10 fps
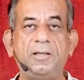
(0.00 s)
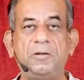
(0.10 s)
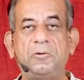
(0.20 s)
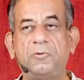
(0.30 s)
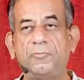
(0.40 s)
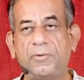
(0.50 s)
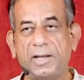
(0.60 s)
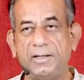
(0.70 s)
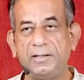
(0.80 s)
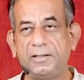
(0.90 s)
you know,
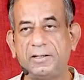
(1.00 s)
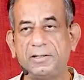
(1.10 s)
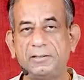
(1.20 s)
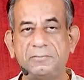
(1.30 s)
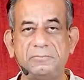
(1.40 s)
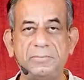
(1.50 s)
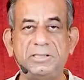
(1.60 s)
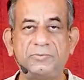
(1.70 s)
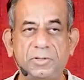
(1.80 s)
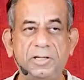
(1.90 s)
find uh,
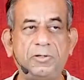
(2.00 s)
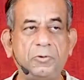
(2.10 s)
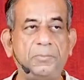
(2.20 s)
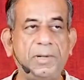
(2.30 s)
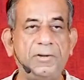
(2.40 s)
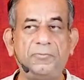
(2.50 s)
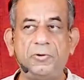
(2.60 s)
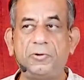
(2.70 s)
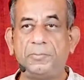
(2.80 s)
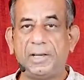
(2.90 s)
this world too
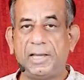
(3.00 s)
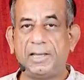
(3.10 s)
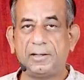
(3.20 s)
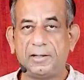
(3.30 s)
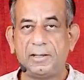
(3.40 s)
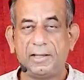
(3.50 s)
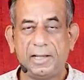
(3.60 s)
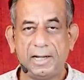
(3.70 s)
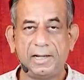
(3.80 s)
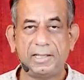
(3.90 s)
painful to bear.
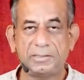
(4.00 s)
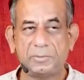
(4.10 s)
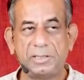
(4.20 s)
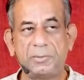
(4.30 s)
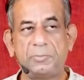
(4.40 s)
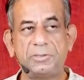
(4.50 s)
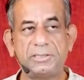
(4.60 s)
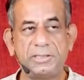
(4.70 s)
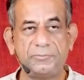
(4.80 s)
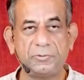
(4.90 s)
And as the mother
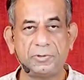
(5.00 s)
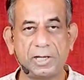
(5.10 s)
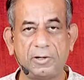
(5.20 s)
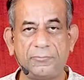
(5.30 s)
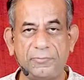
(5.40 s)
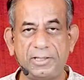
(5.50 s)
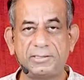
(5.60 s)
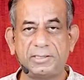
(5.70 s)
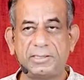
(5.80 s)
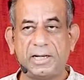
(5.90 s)
puts it, if you cannot
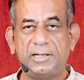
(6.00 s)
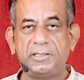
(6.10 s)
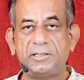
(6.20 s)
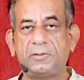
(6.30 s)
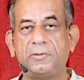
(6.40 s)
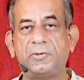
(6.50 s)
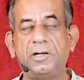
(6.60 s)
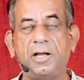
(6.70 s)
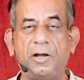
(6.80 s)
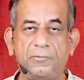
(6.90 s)
face the challenges of the
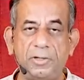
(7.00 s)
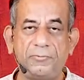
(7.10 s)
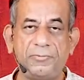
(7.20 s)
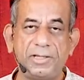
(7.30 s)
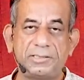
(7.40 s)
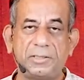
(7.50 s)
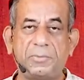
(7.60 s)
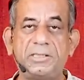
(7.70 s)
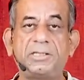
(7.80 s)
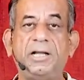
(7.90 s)
world, how will you face the
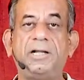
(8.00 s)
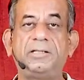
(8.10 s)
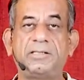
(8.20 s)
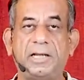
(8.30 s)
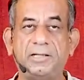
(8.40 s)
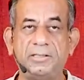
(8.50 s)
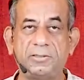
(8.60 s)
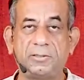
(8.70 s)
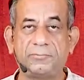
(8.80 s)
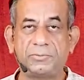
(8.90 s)
much greater
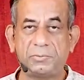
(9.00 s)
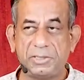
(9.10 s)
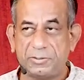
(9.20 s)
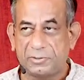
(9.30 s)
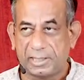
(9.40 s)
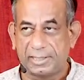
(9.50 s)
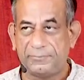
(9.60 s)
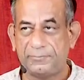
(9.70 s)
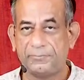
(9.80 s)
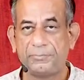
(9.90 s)
challenges of spiritual
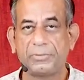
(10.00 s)
life?